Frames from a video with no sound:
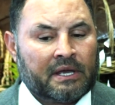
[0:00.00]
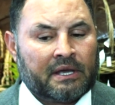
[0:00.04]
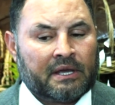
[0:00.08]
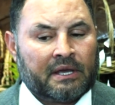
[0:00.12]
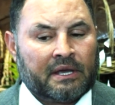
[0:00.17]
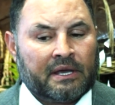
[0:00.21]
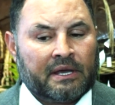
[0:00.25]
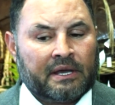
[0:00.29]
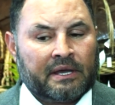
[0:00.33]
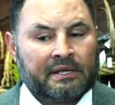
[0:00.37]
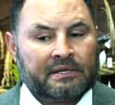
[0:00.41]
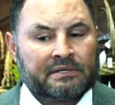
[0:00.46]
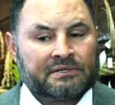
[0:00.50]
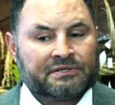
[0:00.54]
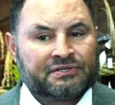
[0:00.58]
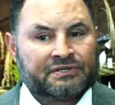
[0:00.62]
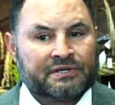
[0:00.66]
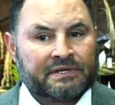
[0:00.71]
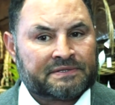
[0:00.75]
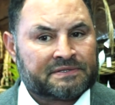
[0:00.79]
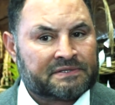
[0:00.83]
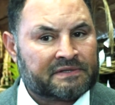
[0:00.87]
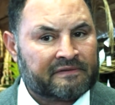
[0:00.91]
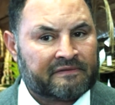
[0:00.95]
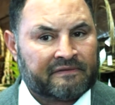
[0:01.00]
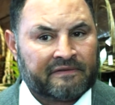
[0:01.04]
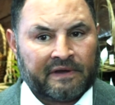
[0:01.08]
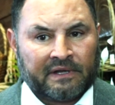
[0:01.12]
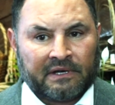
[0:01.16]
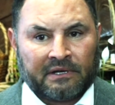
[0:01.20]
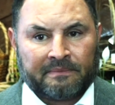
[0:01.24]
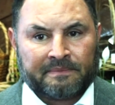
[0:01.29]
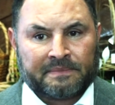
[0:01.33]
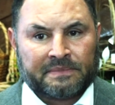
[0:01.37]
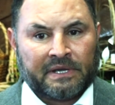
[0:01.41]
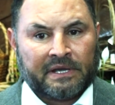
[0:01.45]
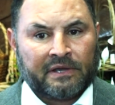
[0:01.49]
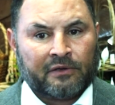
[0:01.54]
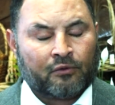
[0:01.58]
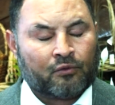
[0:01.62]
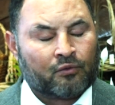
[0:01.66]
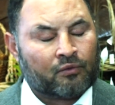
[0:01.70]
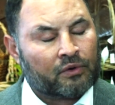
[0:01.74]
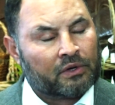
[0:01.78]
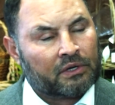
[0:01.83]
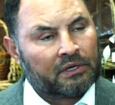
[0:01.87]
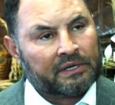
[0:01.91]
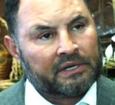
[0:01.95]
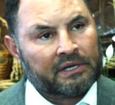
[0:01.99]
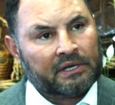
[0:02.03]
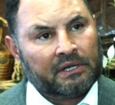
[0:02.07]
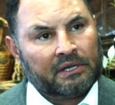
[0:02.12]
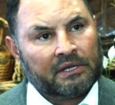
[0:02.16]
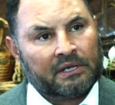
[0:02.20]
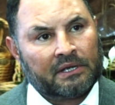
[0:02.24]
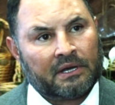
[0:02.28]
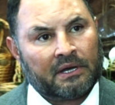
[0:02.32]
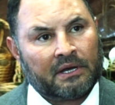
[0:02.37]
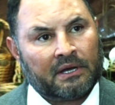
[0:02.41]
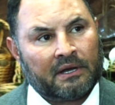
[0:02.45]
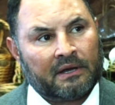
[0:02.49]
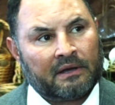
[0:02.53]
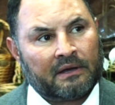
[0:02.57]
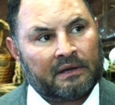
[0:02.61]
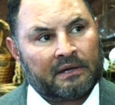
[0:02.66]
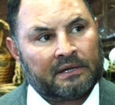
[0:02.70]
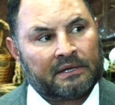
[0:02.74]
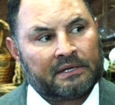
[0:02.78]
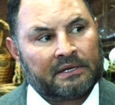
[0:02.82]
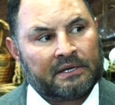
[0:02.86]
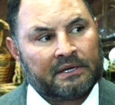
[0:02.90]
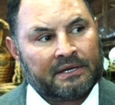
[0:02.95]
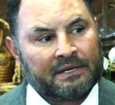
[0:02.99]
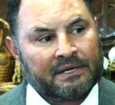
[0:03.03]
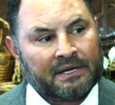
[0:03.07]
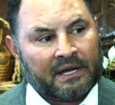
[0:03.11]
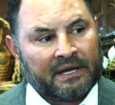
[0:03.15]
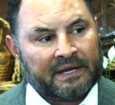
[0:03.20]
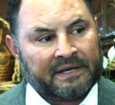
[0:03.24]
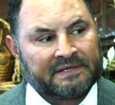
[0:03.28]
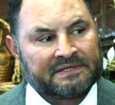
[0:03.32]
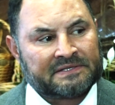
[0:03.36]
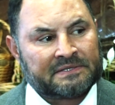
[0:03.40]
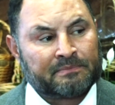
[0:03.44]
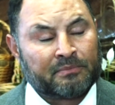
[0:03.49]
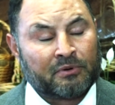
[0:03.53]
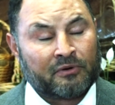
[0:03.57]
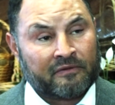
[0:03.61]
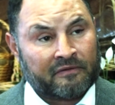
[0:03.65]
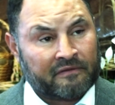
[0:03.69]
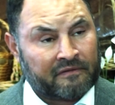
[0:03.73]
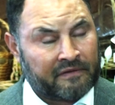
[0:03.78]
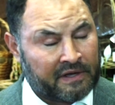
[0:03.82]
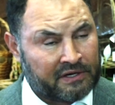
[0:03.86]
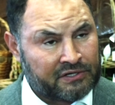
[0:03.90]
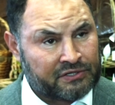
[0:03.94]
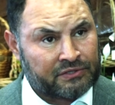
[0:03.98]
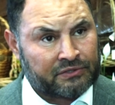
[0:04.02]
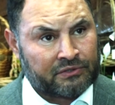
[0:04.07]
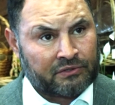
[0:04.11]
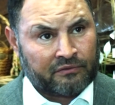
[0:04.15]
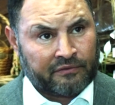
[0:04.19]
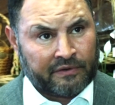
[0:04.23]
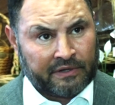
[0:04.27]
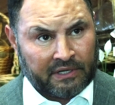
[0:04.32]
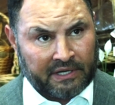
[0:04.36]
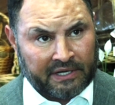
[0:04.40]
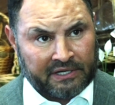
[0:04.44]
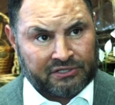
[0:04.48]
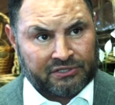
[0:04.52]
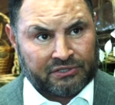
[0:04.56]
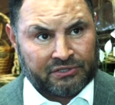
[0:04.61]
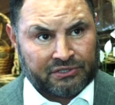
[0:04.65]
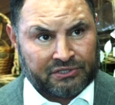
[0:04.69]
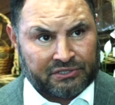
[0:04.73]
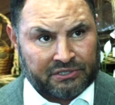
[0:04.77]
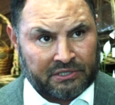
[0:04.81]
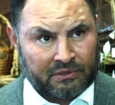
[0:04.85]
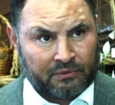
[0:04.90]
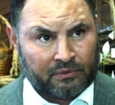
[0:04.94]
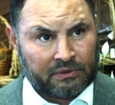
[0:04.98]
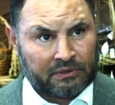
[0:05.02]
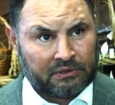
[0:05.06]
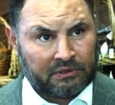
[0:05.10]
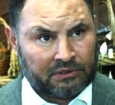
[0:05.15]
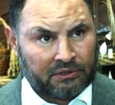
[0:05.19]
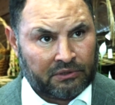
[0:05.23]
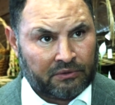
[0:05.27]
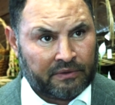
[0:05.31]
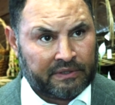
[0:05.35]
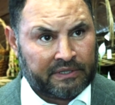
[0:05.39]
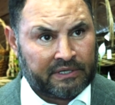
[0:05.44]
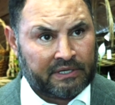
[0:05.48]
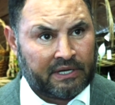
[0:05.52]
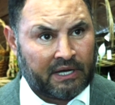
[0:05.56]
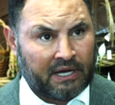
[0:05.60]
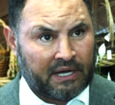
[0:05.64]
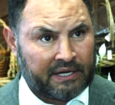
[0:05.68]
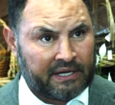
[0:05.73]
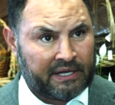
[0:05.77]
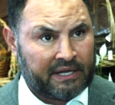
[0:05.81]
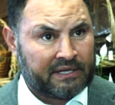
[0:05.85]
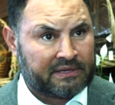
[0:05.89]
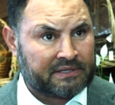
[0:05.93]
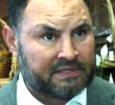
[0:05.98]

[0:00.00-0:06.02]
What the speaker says: And just developed a really nice professional relationship with Lou and Dottie.